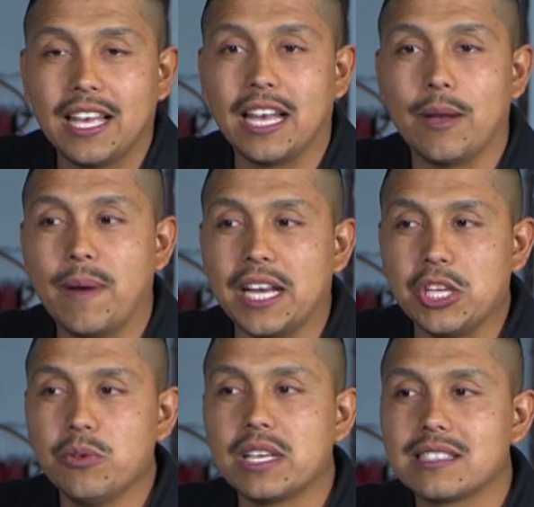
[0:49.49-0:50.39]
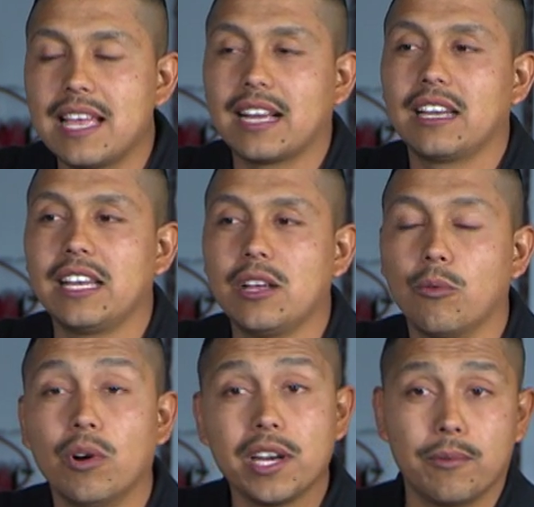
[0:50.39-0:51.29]
Um, I knew exactly
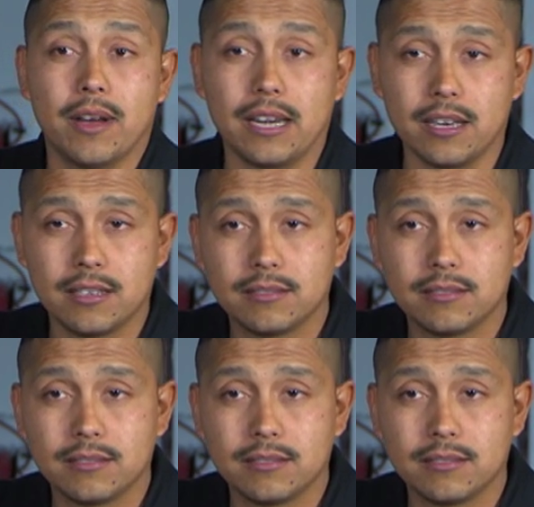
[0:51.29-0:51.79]
what he wanted.